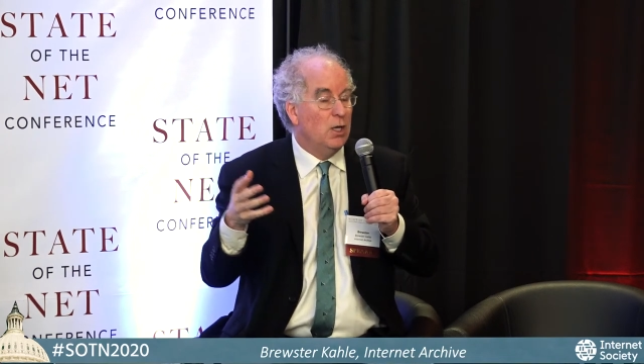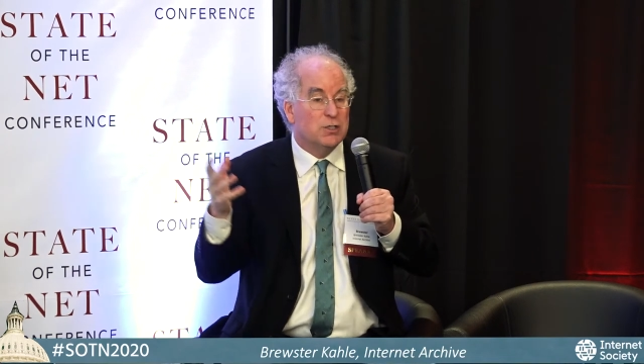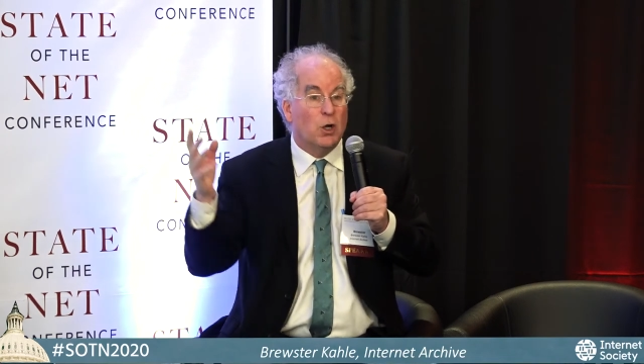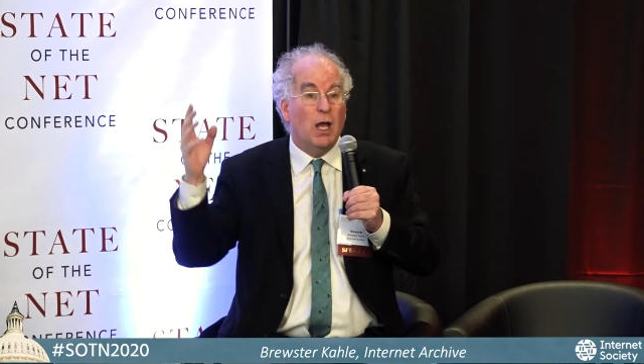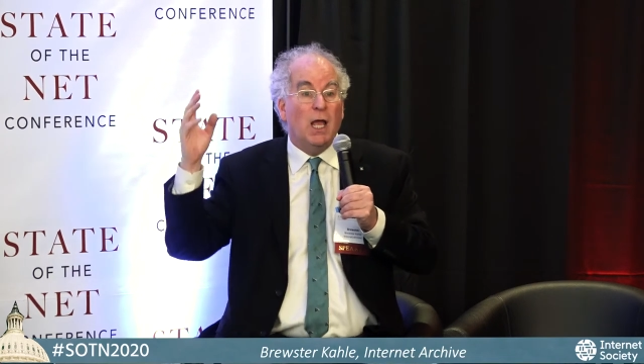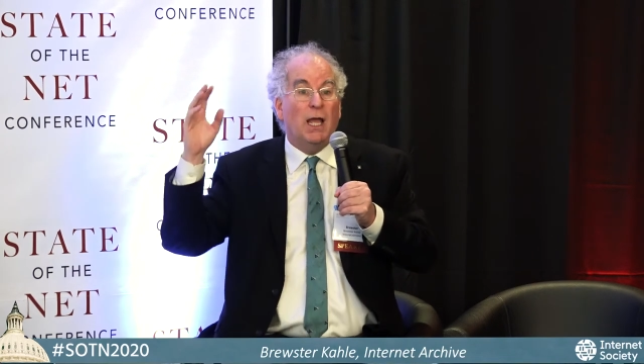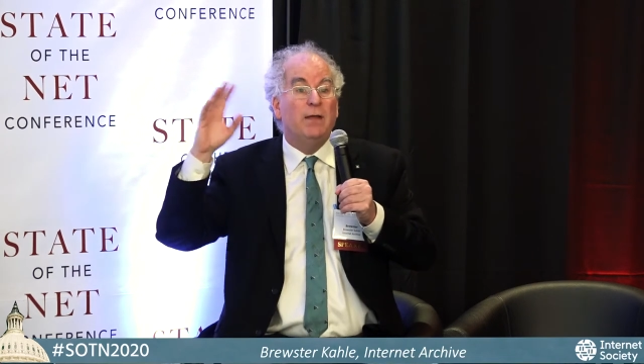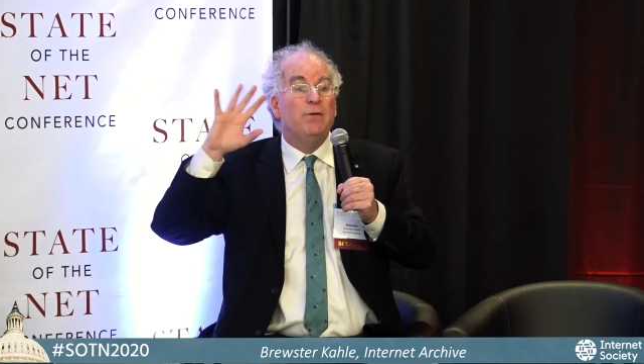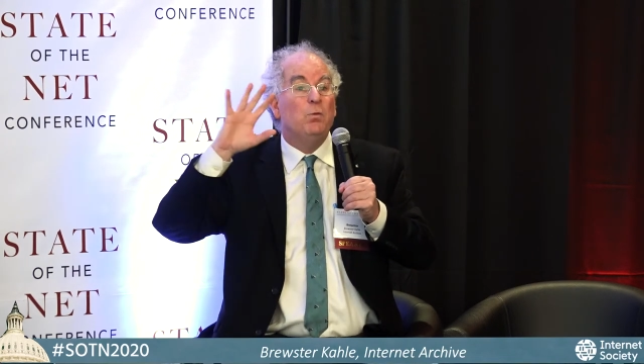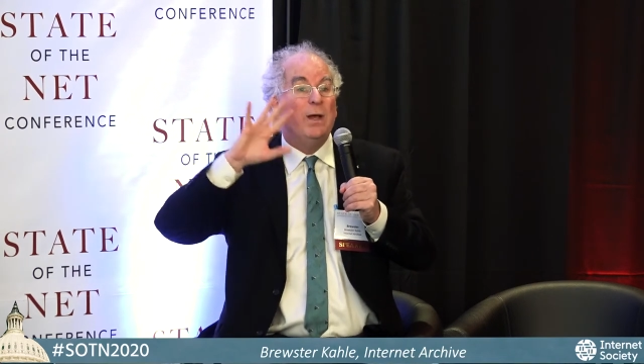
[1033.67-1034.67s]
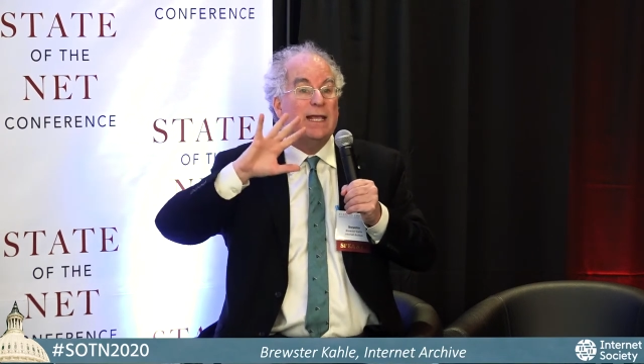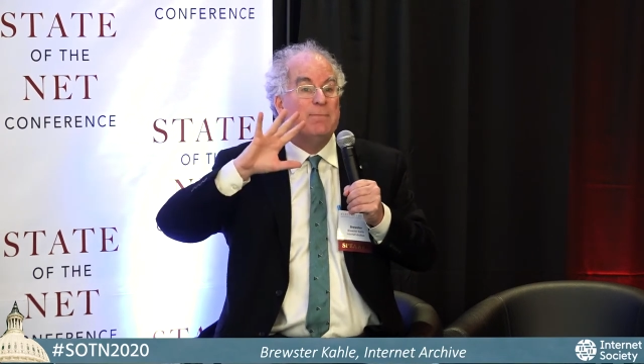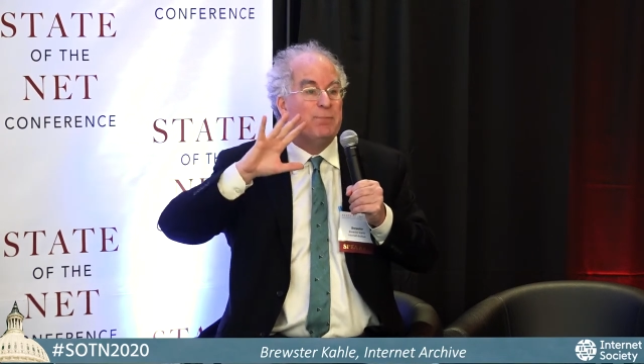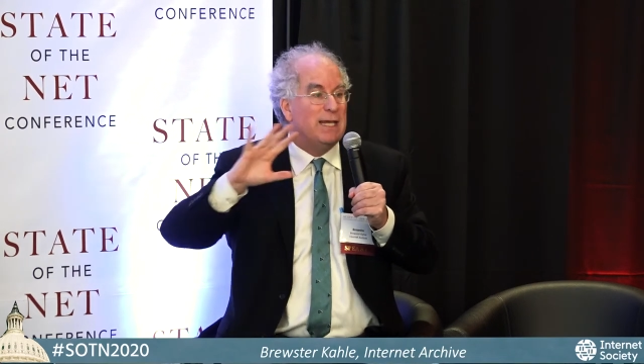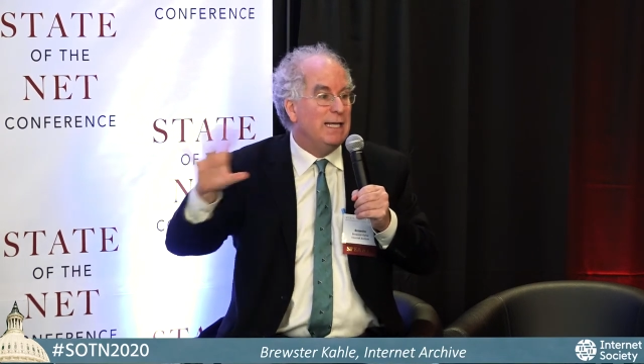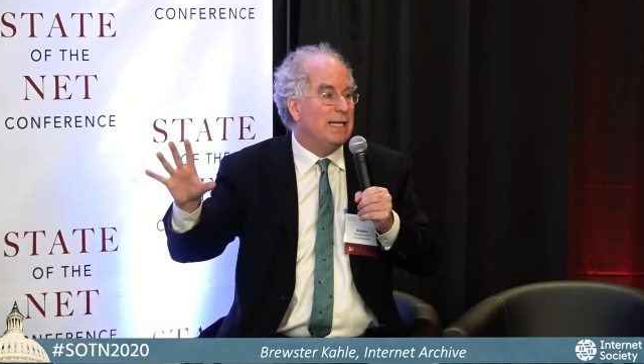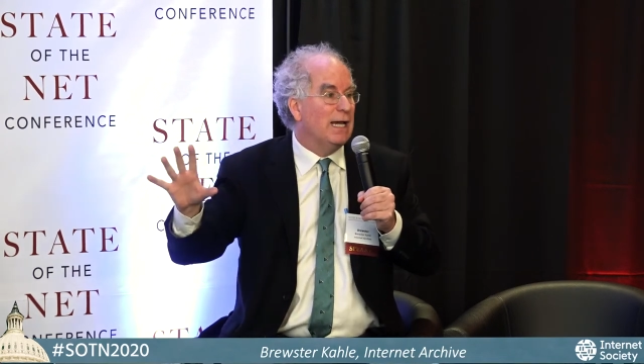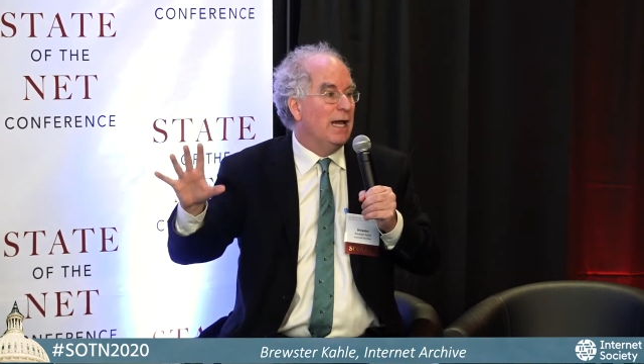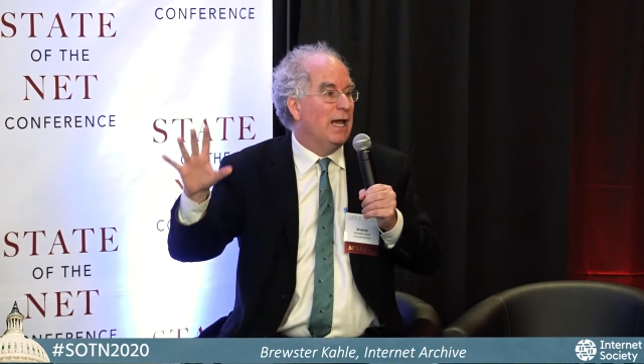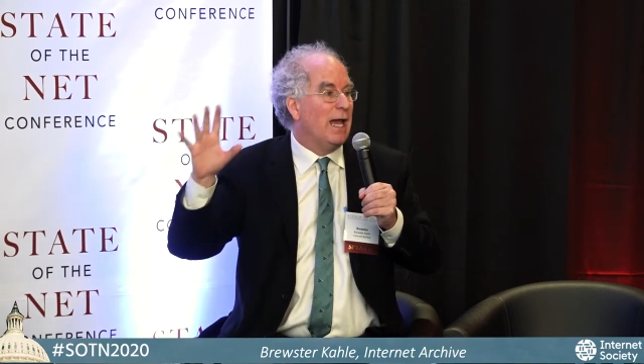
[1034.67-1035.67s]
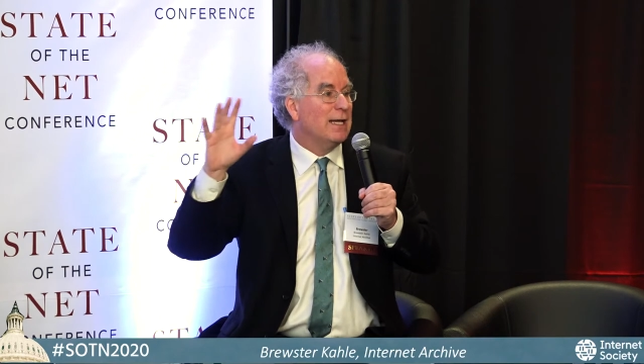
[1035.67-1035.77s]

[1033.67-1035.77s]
So even Wikipedia